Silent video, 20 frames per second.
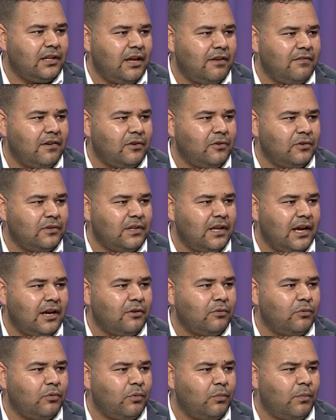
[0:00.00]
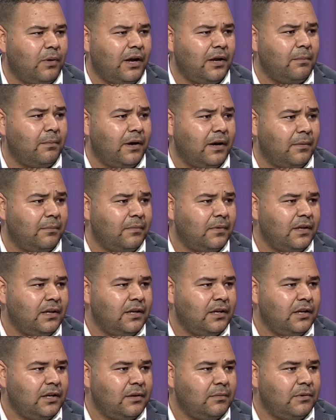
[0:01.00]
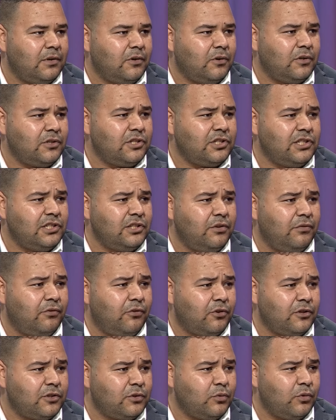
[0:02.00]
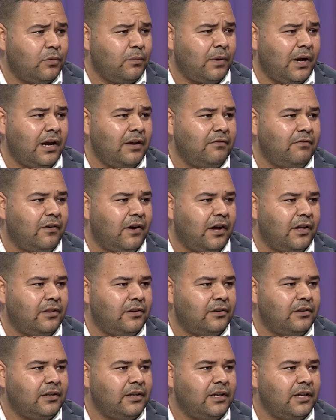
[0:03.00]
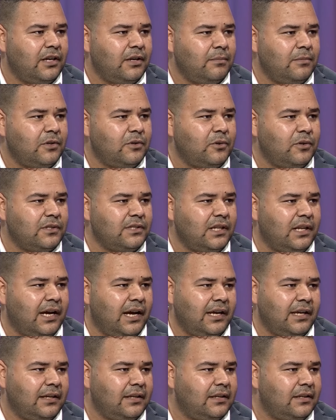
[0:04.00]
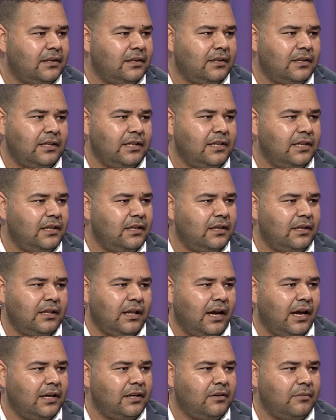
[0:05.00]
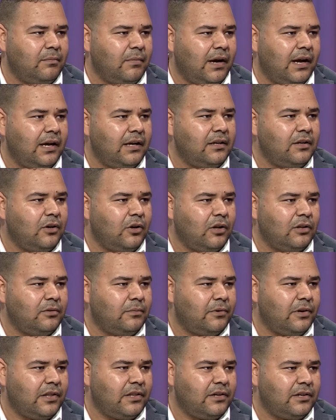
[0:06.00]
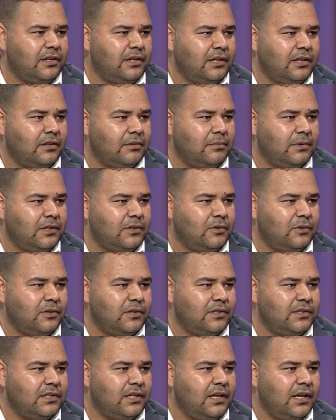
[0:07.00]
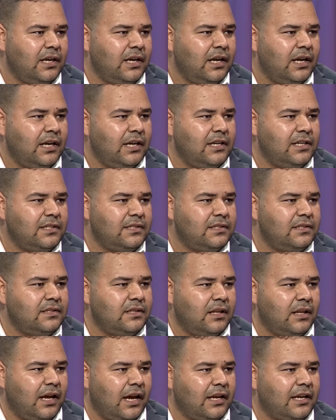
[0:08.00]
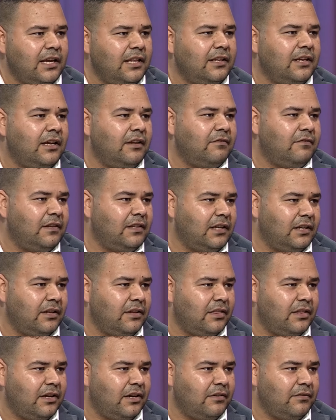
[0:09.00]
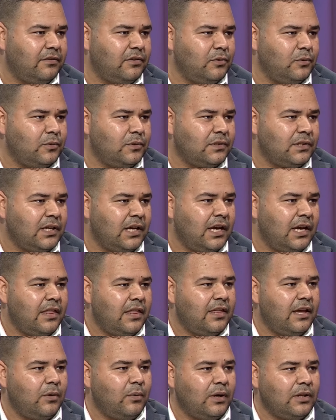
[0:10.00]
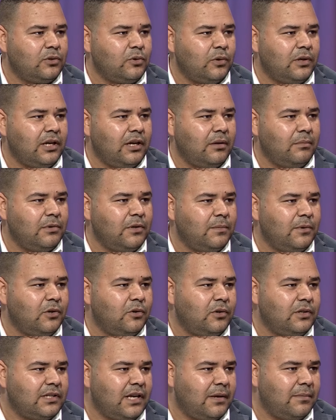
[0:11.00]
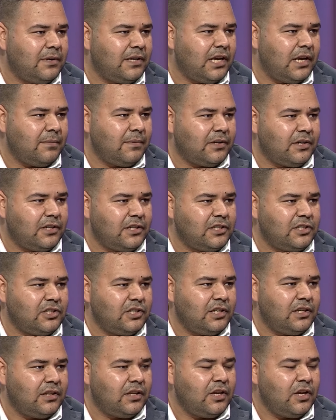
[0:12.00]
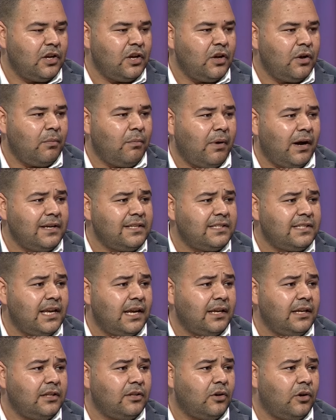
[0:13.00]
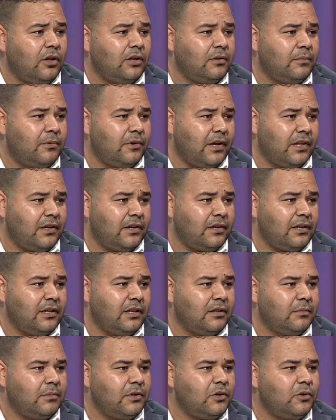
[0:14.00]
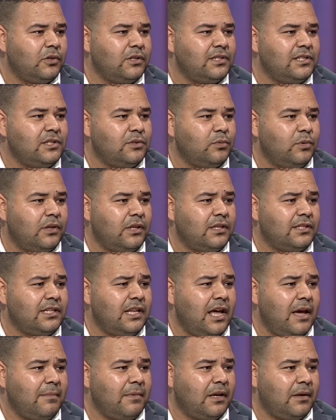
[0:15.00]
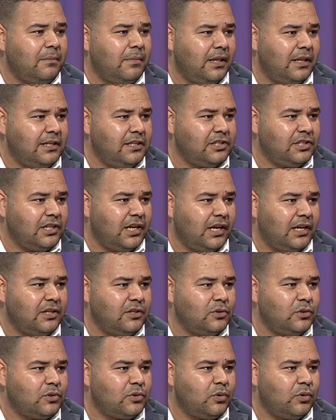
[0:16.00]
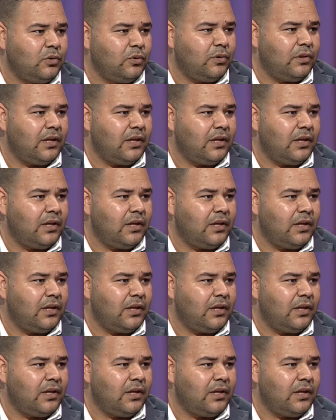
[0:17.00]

to have a contact with my mom because she divorced with my father because like he, like my older brother killed because he's like an infidel in their views. They want to kill me because I became a Christian. My second older brother killed because he's with Islamic militia. He used to do